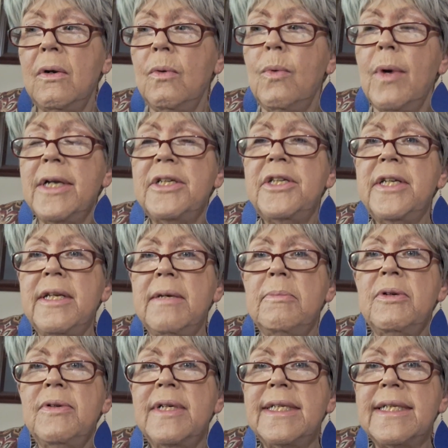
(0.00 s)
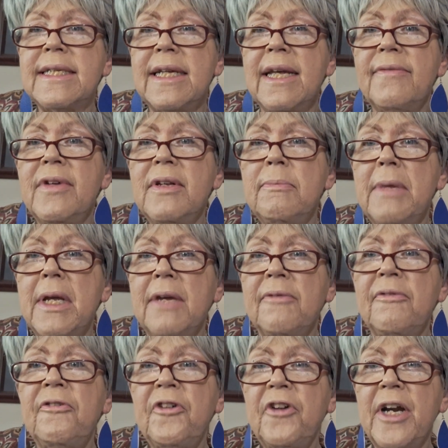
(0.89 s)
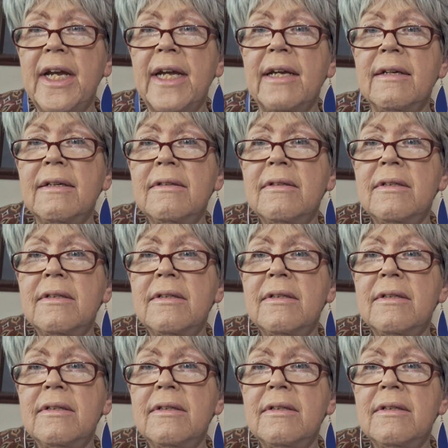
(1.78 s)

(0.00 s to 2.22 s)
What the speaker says: what Temu has given me free.